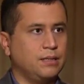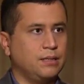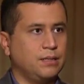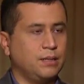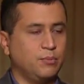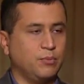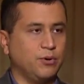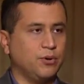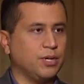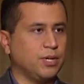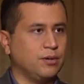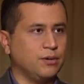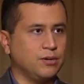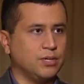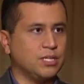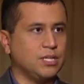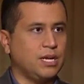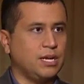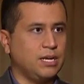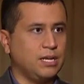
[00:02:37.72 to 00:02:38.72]
they broke in
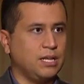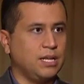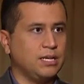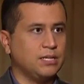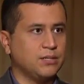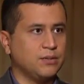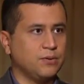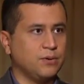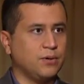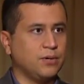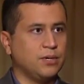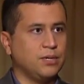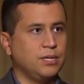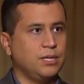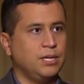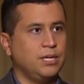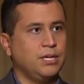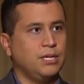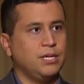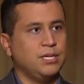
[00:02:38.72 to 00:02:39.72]
her sliding glass door.
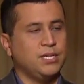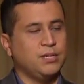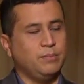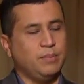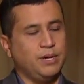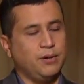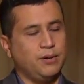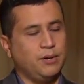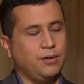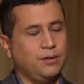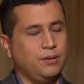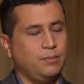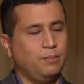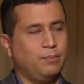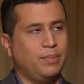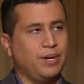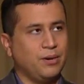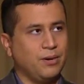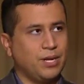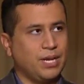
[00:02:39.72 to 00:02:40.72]
She
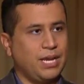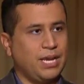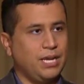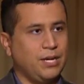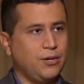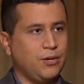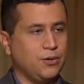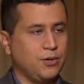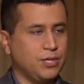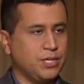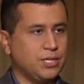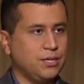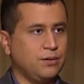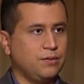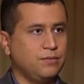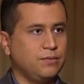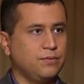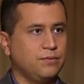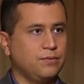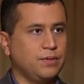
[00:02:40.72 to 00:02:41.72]
barricaded
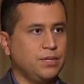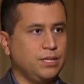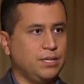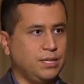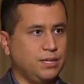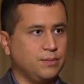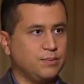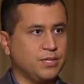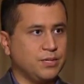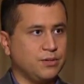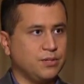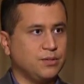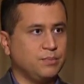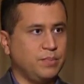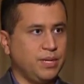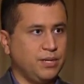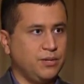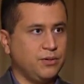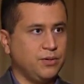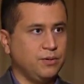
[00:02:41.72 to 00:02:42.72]
herself in the upstairs
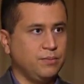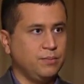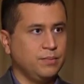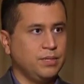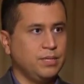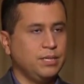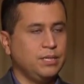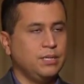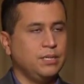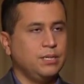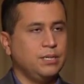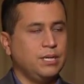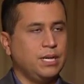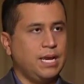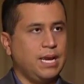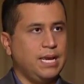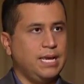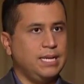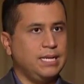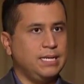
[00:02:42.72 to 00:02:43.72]
bedroom,
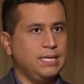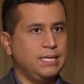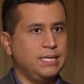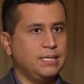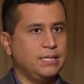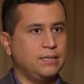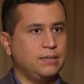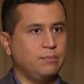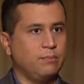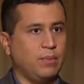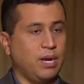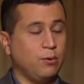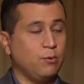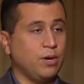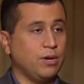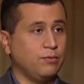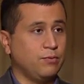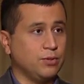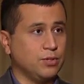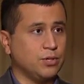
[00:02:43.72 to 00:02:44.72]
and my
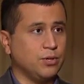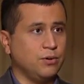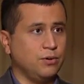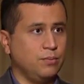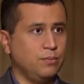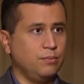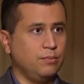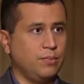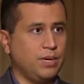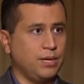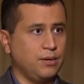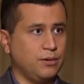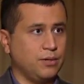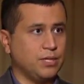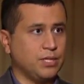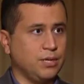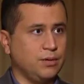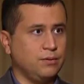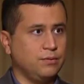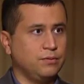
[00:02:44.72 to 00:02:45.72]
wife was home by
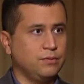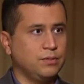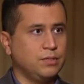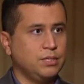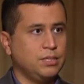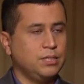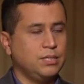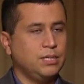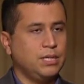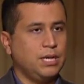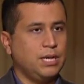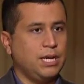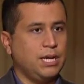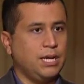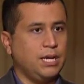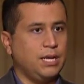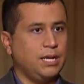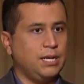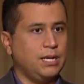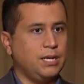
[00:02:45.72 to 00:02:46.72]
herself,
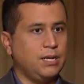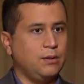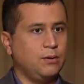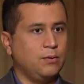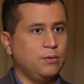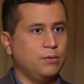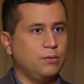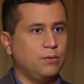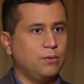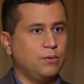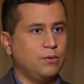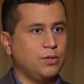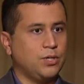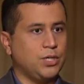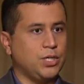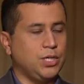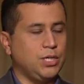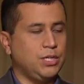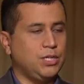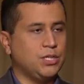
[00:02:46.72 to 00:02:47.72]
and
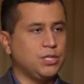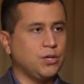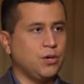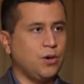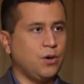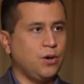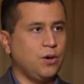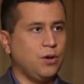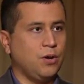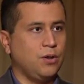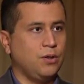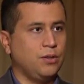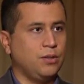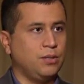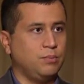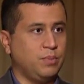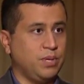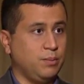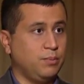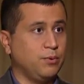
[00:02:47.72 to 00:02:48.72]
she saw
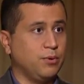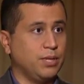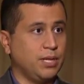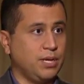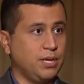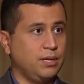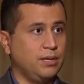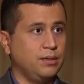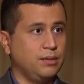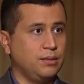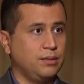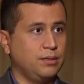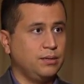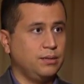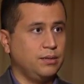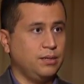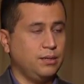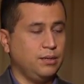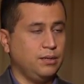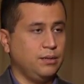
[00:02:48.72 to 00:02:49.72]
the people that
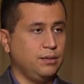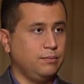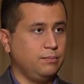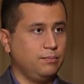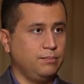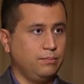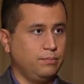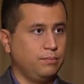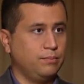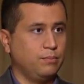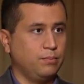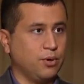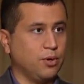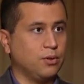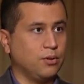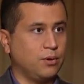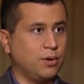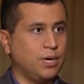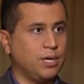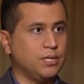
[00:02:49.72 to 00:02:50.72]

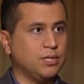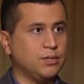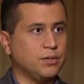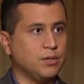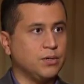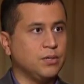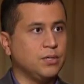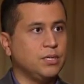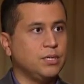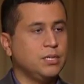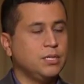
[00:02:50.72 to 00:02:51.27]
burglarized her